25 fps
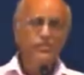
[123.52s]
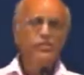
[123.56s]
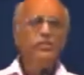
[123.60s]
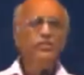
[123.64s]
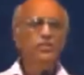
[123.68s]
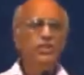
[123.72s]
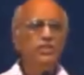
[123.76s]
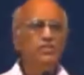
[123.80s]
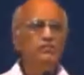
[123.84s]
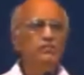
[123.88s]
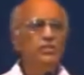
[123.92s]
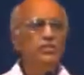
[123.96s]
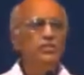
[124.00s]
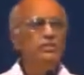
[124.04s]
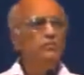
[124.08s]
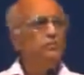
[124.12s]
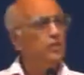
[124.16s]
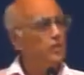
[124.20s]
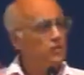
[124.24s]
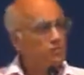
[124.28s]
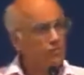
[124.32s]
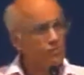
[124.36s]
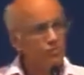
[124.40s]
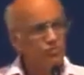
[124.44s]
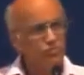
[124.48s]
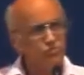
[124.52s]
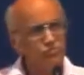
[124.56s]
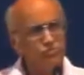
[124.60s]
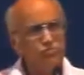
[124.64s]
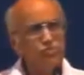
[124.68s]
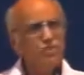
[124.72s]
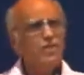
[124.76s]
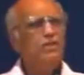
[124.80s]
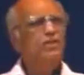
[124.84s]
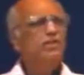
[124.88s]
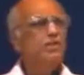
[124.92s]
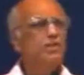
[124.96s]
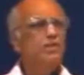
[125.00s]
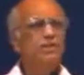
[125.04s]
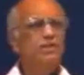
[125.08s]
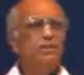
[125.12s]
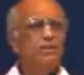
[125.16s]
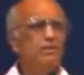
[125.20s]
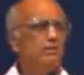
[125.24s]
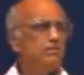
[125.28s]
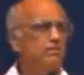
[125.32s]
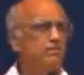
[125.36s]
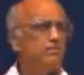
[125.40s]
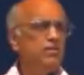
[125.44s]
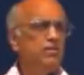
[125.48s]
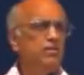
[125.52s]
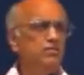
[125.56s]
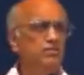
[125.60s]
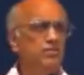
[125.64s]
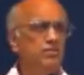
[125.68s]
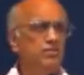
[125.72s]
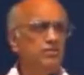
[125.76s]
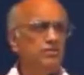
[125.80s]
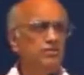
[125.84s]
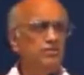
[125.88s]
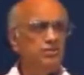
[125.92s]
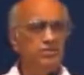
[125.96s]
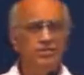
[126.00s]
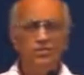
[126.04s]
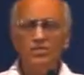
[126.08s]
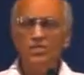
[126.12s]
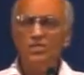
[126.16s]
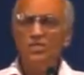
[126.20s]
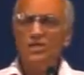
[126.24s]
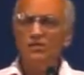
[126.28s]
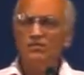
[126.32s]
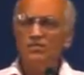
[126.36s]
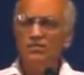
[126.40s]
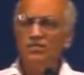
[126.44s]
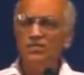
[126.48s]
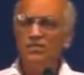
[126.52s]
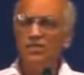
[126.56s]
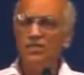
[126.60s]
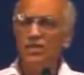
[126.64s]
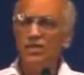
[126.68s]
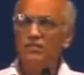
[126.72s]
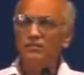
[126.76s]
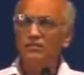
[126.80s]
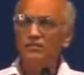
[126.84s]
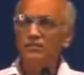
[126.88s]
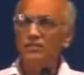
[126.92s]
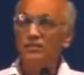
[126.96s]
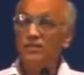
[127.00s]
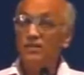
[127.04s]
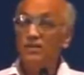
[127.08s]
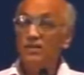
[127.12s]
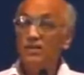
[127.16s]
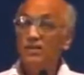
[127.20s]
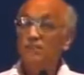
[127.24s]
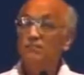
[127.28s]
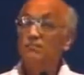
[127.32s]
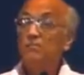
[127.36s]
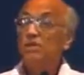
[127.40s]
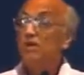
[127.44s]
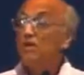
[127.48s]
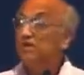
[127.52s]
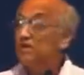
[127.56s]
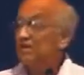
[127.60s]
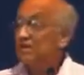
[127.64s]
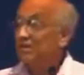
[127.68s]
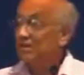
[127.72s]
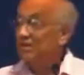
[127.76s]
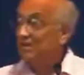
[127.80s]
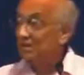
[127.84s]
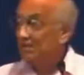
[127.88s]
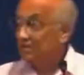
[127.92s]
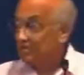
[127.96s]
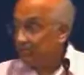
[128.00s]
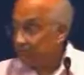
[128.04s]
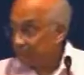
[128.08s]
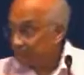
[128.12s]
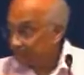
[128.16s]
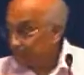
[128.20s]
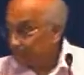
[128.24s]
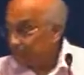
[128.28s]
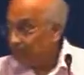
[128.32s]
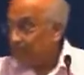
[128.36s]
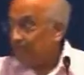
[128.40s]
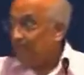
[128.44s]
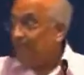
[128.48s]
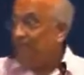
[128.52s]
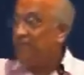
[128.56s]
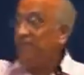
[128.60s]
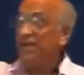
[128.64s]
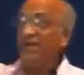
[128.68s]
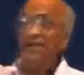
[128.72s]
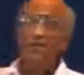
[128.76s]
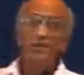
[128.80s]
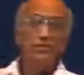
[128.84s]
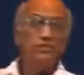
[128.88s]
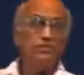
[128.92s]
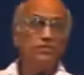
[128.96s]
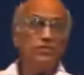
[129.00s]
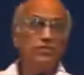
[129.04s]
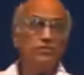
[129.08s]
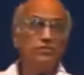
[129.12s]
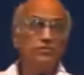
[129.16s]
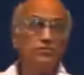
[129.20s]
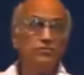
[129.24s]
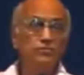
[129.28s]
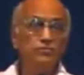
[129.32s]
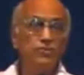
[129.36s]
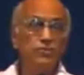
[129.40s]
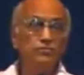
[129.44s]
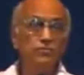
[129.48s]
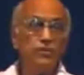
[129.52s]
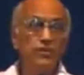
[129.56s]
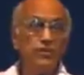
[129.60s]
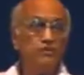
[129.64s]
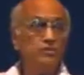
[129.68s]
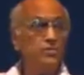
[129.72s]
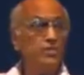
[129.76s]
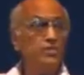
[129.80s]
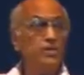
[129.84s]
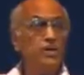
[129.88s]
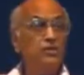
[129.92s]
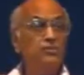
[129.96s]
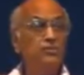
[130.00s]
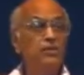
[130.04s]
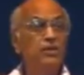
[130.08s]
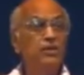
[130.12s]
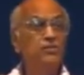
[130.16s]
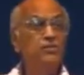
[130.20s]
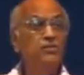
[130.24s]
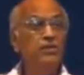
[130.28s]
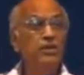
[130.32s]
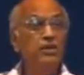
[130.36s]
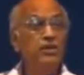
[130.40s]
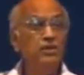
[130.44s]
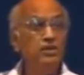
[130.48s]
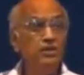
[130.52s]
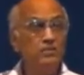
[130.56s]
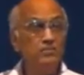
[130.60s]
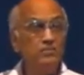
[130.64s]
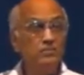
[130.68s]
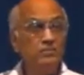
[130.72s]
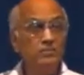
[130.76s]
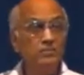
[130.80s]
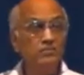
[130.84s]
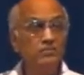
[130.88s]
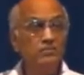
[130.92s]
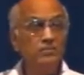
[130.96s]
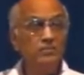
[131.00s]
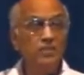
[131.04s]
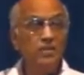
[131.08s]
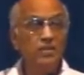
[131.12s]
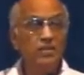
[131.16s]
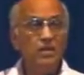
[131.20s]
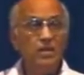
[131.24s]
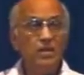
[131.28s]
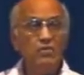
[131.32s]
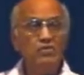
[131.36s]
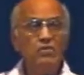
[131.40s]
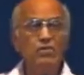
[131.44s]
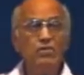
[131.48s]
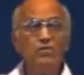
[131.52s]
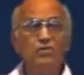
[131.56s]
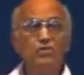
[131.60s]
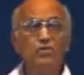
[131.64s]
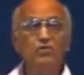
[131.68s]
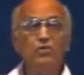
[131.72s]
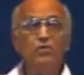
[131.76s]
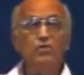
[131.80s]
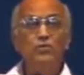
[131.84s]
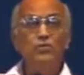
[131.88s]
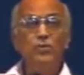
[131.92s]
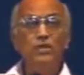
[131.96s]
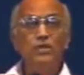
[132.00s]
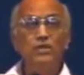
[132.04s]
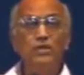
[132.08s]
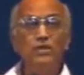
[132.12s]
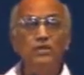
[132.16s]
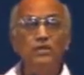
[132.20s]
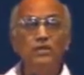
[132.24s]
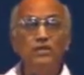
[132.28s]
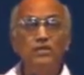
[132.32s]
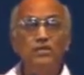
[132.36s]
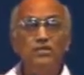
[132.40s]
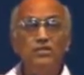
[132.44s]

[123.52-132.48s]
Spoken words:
of his time he spent with really godly people. Those were the 11 disciples. But he was a great friend of sinful people. Otherwise, how would he win them? How will you ever win